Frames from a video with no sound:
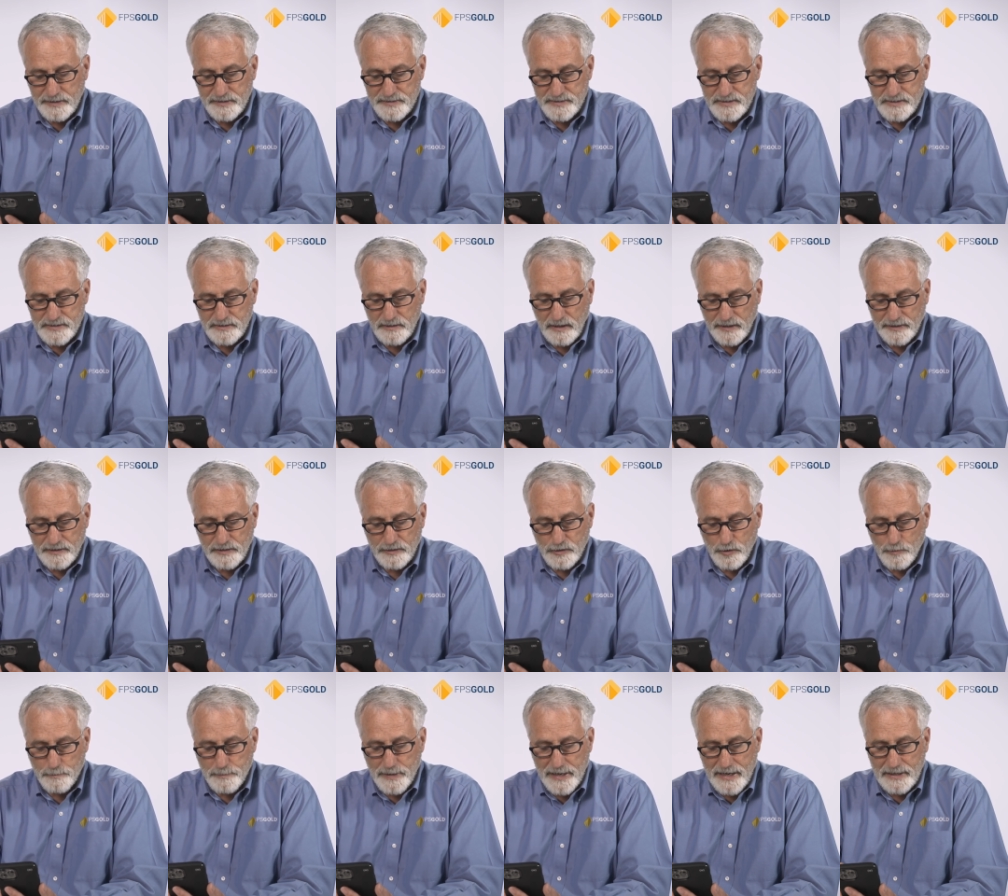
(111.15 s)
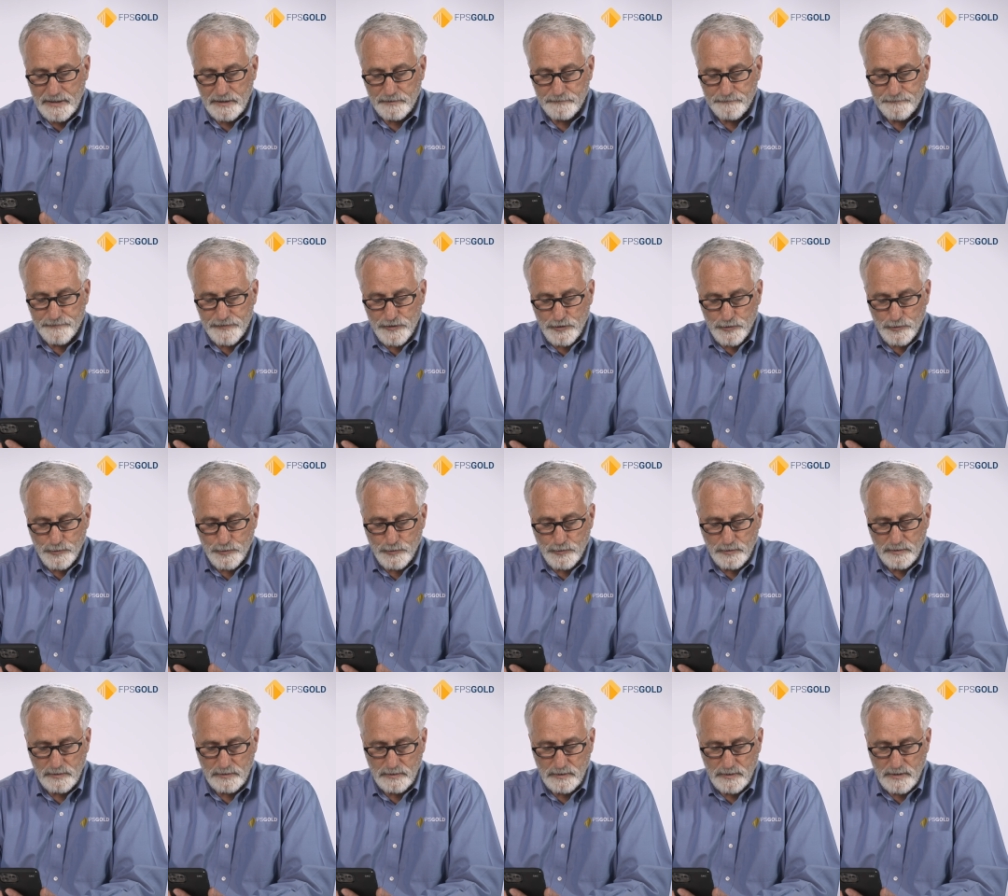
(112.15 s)
can st- I can go back and
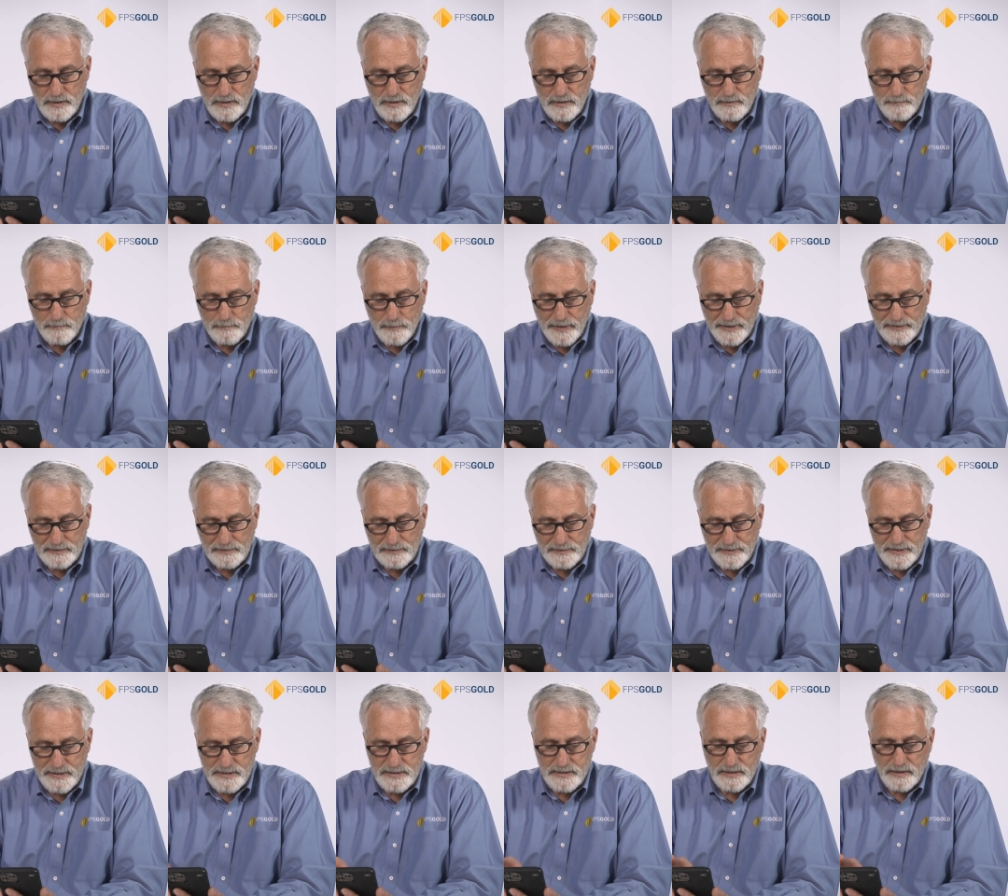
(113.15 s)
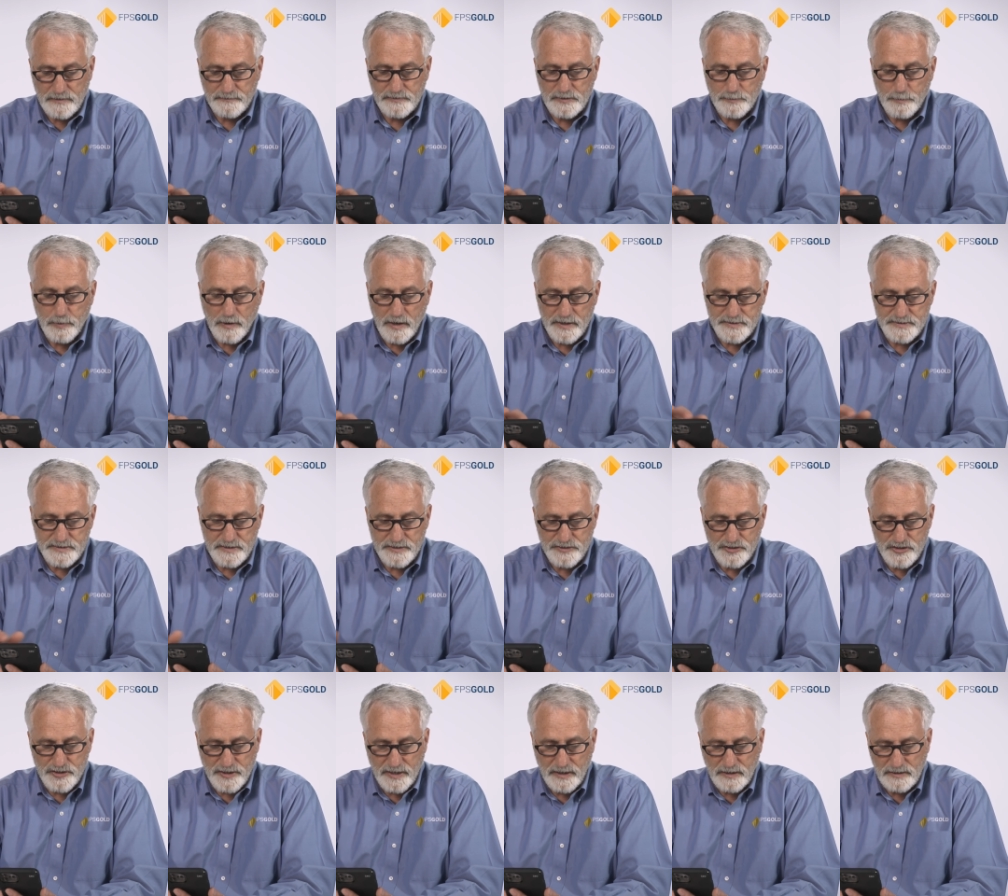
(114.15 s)
view my list of deposited
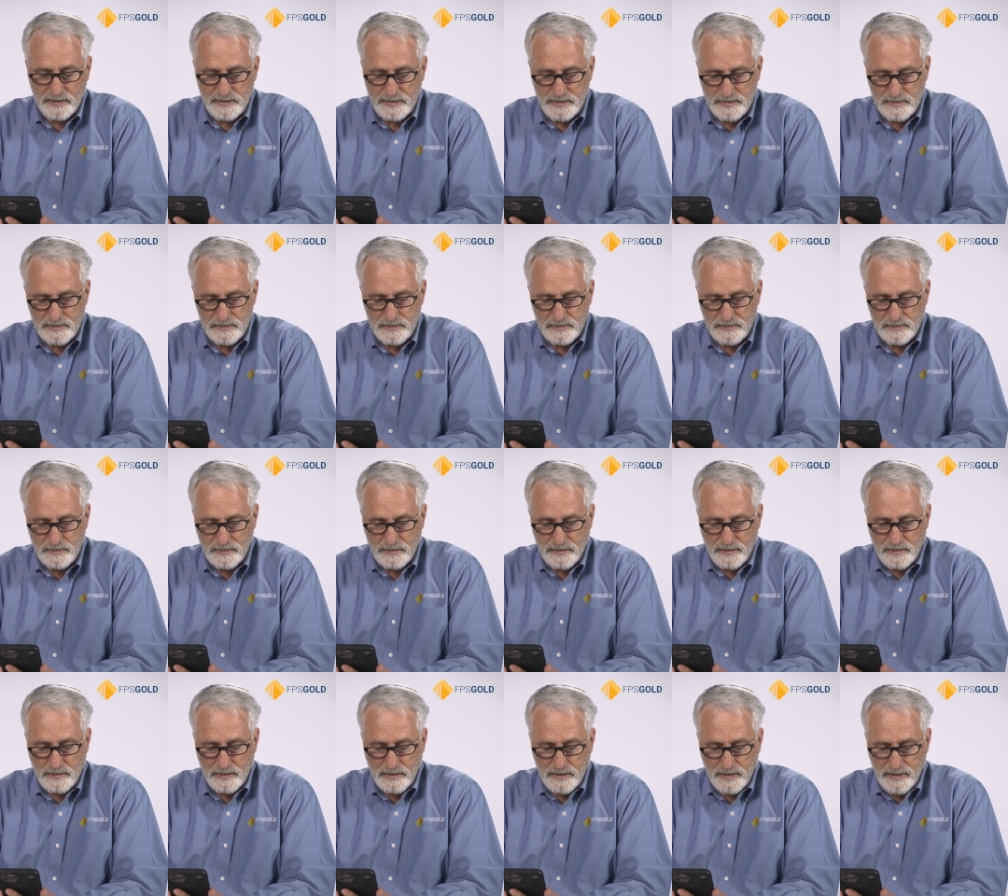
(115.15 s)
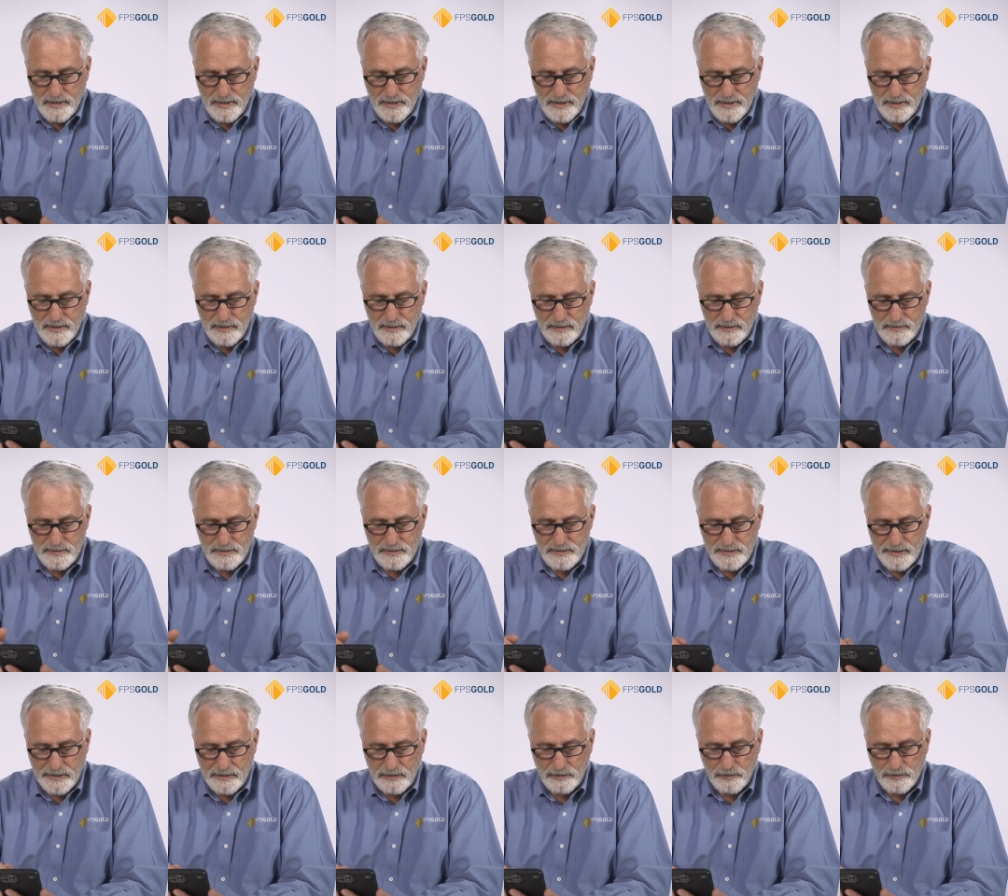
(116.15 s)
checks and
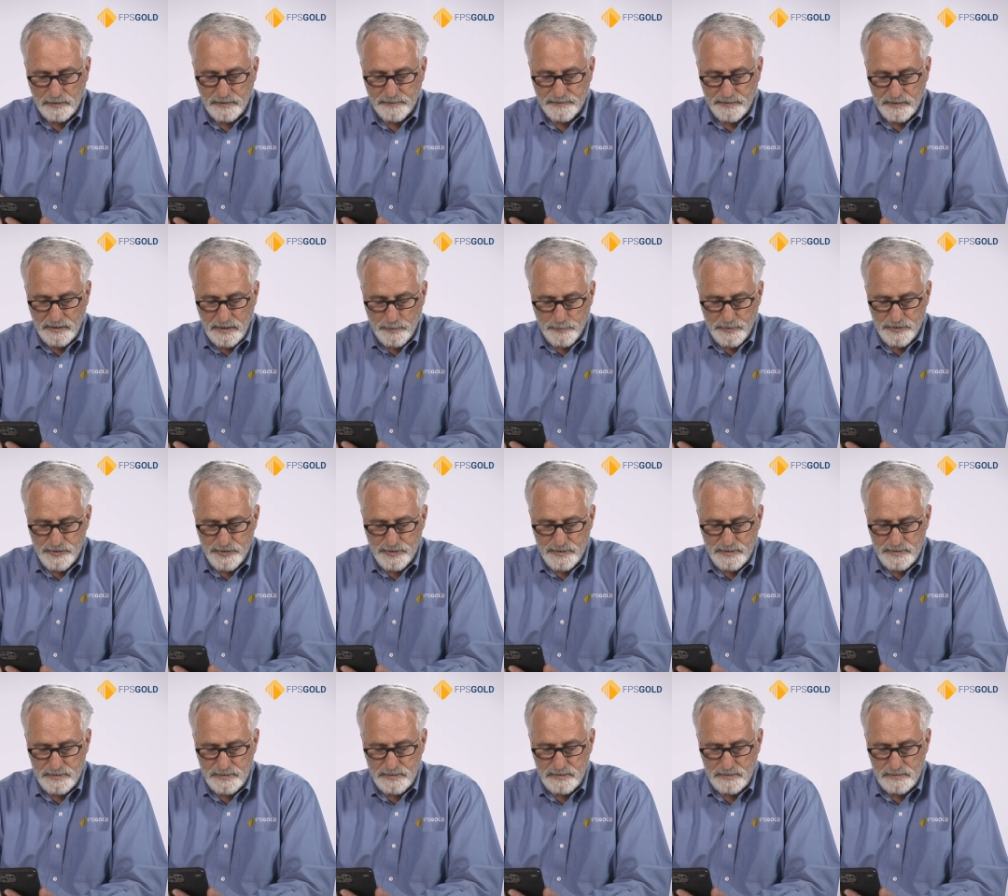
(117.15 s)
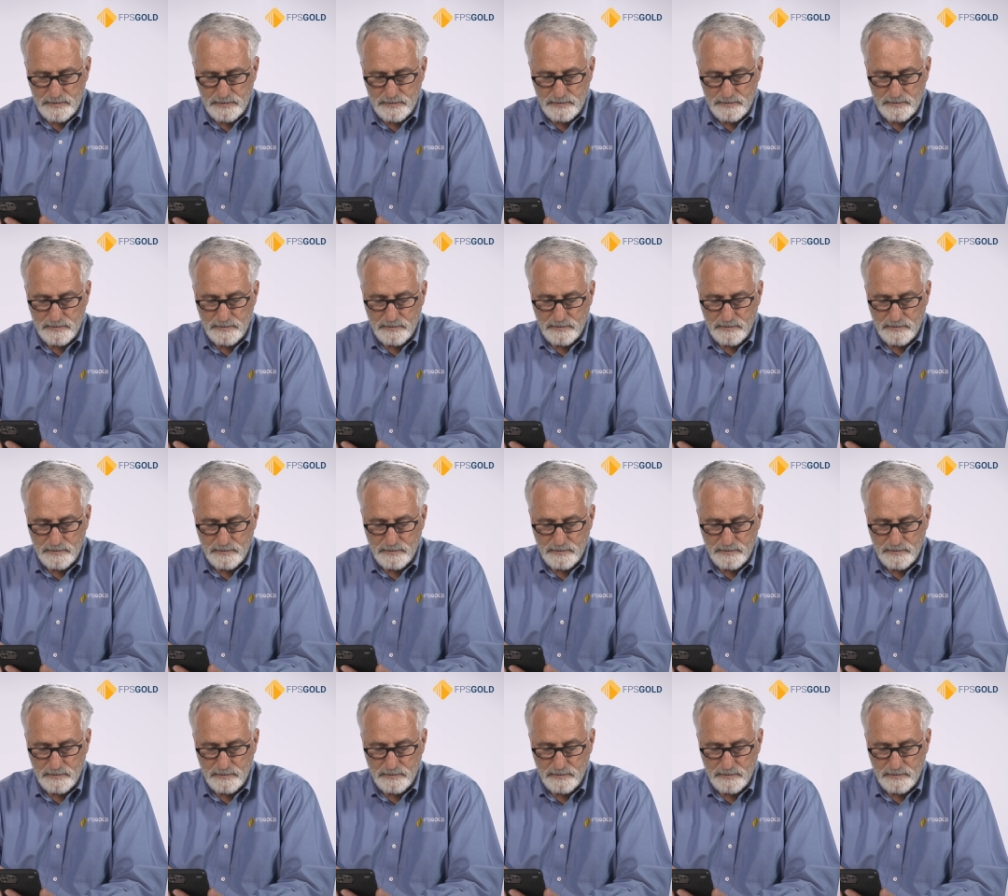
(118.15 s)
take a look at the images